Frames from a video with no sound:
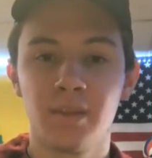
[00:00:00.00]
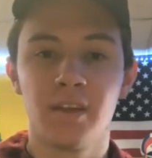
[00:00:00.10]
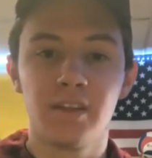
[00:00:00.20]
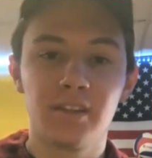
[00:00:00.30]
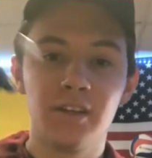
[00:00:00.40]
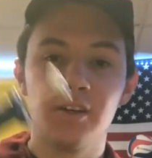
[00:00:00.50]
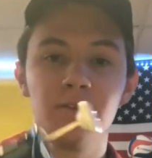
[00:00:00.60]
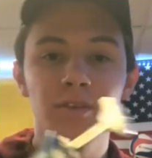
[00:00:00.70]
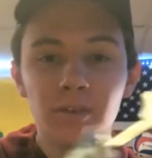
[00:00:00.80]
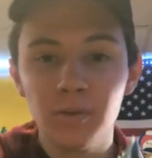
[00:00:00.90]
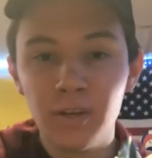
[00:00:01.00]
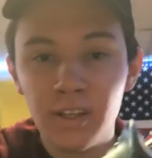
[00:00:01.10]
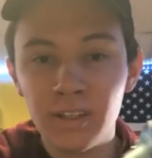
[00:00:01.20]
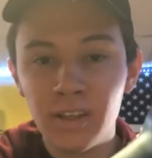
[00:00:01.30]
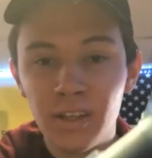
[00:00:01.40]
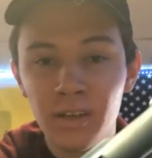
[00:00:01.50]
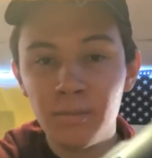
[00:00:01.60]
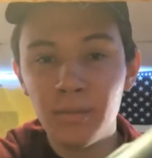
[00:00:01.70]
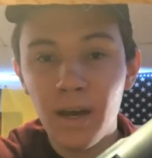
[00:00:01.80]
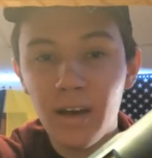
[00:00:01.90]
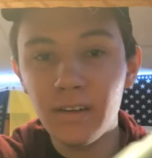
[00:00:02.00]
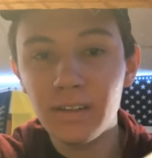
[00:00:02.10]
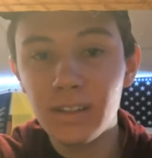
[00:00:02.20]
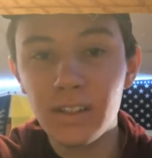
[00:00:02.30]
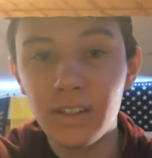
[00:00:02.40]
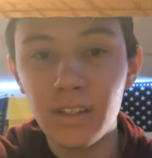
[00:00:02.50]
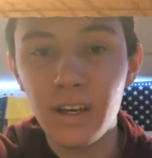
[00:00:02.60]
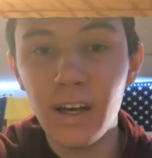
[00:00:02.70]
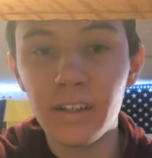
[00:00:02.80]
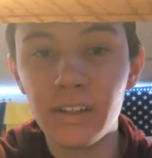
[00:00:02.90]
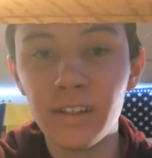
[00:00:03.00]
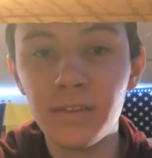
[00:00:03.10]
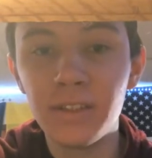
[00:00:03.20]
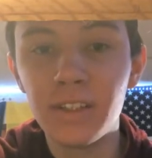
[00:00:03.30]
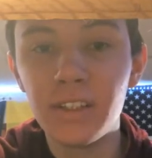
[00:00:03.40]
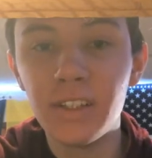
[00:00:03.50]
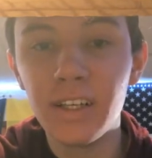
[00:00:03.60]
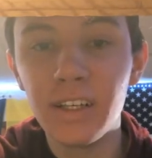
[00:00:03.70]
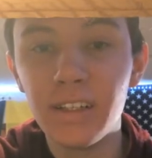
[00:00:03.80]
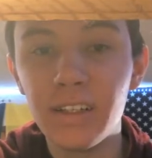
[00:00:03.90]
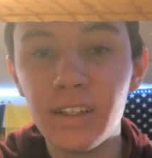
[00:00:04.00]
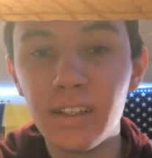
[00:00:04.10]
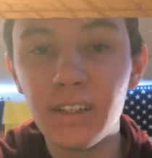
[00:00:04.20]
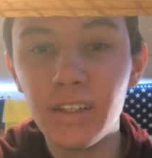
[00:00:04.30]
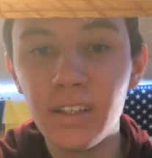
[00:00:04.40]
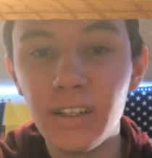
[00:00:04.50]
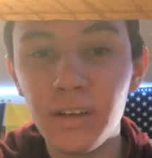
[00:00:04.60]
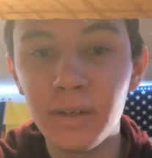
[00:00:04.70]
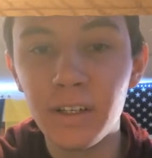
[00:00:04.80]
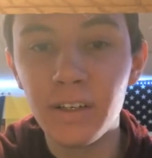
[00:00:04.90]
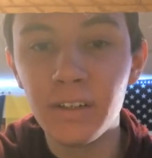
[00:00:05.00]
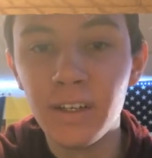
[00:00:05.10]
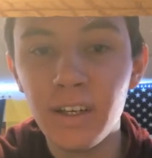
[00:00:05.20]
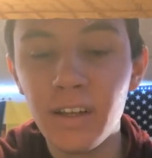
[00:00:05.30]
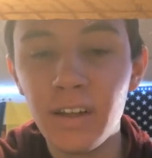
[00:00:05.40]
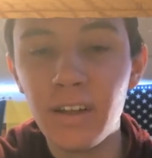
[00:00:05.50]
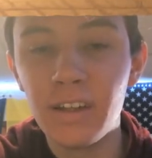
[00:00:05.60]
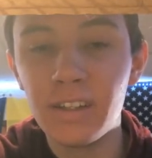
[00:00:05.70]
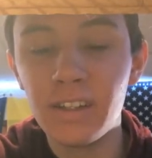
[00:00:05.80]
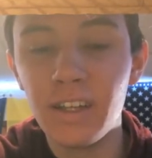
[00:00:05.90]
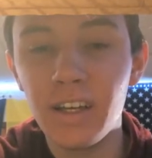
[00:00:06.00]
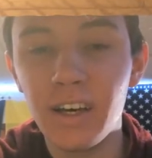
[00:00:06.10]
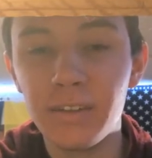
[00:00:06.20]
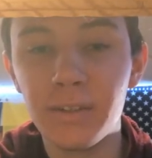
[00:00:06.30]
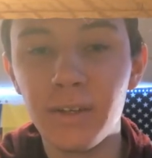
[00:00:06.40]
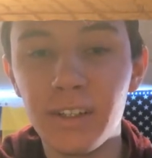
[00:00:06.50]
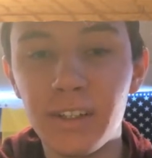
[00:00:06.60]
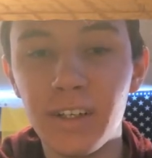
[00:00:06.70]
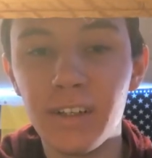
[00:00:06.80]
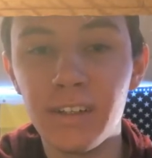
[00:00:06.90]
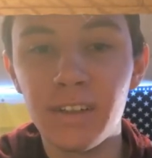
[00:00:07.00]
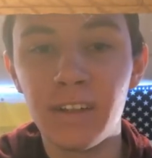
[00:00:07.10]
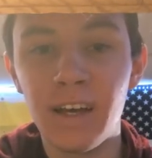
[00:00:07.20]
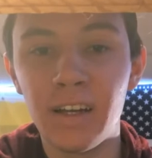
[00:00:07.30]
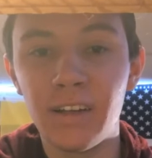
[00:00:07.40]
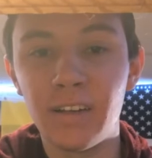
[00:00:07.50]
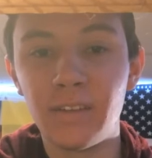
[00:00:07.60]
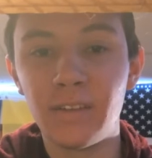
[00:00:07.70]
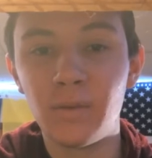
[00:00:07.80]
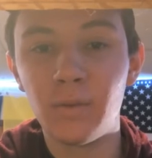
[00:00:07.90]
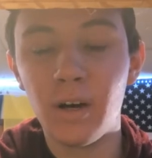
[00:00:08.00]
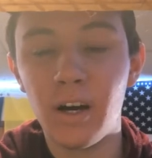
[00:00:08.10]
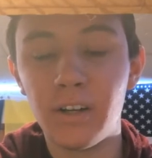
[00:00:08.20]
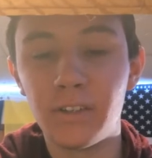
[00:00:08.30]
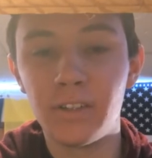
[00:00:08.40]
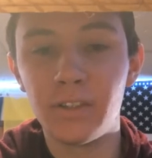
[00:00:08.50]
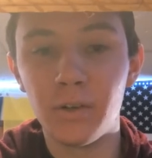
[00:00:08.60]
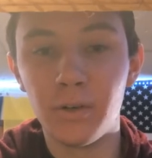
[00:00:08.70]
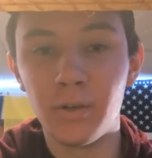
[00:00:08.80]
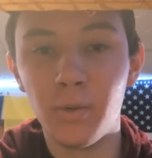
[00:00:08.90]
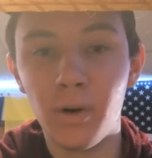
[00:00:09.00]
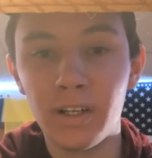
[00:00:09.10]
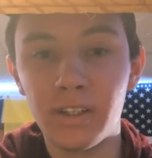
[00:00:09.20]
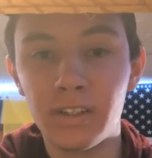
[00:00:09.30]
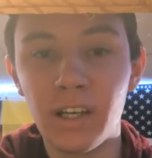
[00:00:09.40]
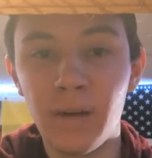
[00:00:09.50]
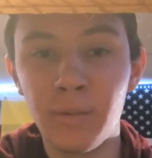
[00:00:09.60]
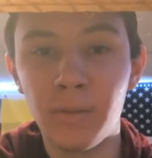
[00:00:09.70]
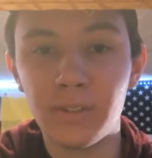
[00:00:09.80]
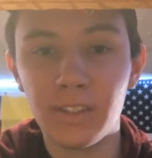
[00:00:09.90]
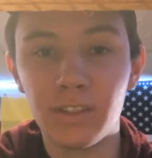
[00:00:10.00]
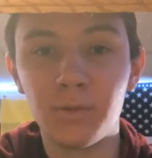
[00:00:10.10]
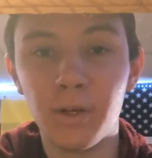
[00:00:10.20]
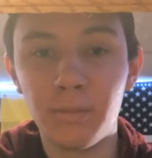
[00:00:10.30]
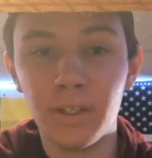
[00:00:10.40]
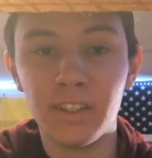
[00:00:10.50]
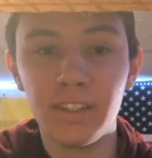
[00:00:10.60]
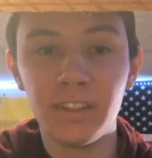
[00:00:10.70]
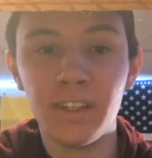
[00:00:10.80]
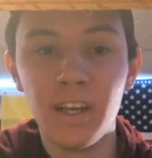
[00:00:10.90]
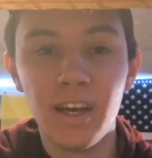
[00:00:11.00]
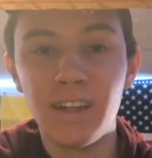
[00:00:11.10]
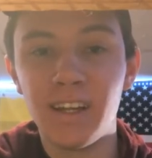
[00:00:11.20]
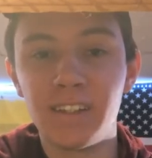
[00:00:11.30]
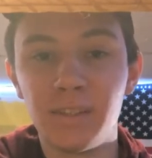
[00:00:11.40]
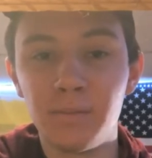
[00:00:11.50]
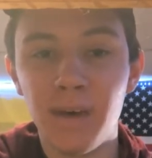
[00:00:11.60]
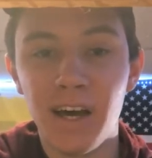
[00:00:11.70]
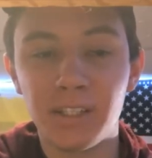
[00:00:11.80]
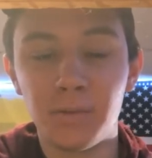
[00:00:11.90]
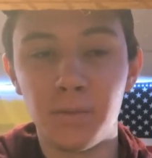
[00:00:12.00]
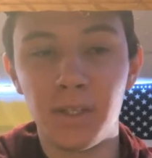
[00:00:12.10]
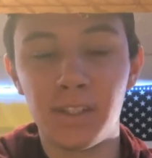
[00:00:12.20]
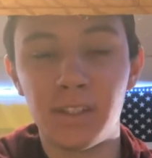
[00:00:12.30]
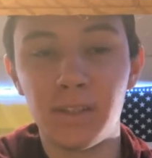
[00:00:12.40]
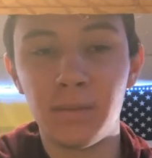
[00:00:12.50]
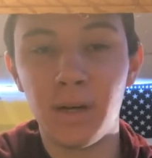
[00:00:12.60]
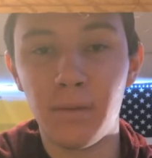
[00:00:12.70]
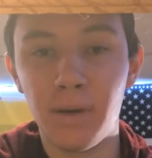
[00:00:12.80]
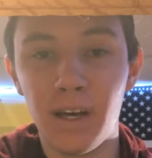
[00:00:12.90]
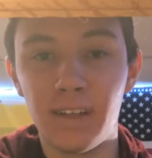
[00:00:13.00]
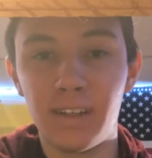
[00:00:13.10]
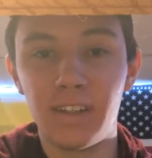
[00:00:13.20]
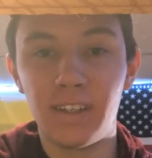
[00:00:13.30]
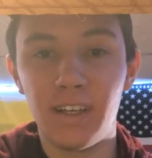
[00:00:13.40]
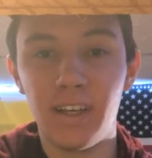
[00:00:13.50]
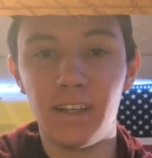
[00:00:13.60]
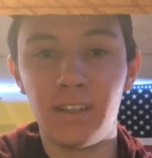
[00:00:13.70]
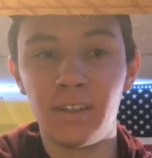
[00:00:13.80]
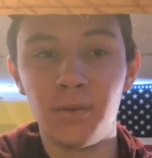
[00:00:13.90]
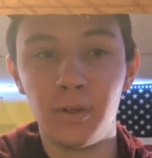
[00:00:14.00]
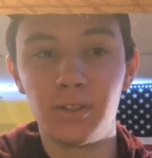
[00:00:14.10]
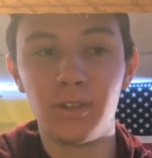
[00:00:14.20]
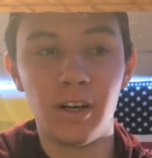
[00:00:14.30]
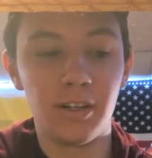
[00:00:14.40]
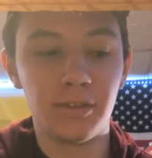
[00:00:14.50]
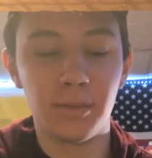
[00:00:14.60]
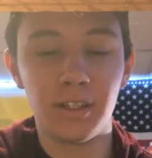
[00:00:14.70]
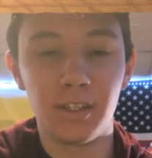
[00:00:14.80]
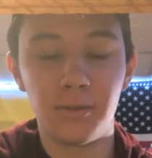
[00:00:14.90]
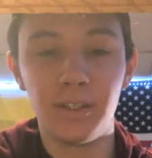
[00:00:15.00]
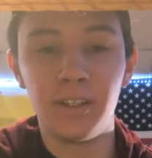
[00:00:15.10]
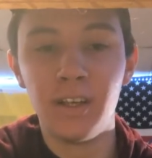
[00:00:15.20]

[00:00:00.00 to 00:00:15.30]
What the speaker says: So the amount, I don't know if you can see that. There we go. See the 100 right there? That 100, or the one at the top, represents 1 milliliter. And that is the maximum this pipette can withdraw from a liquid